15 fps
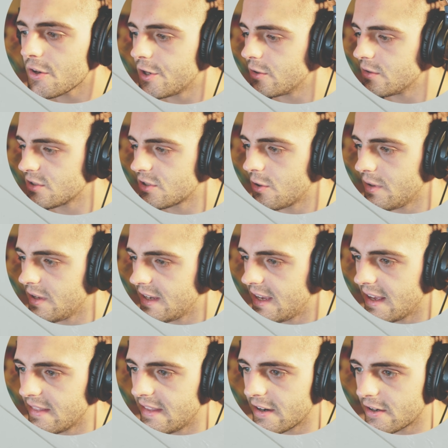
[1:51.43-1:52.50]
Notice Kody
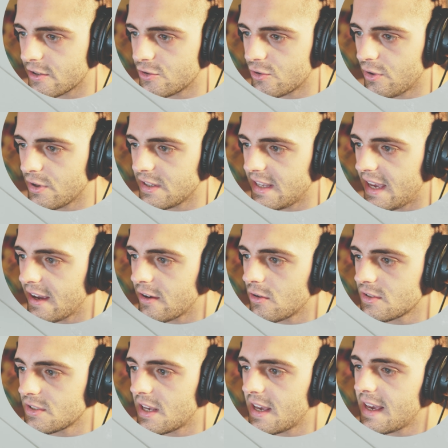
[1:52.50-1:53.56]
again, they're controlling the
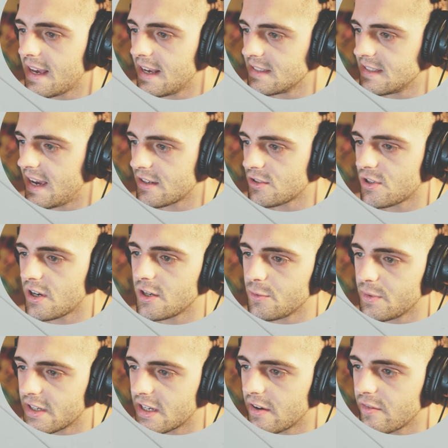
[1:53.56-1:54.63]
ankles as Zack's trying
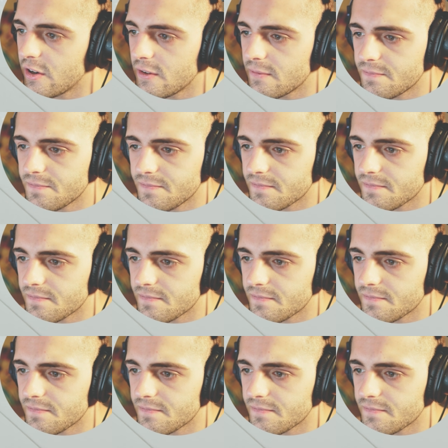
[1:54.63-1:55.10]
to recover.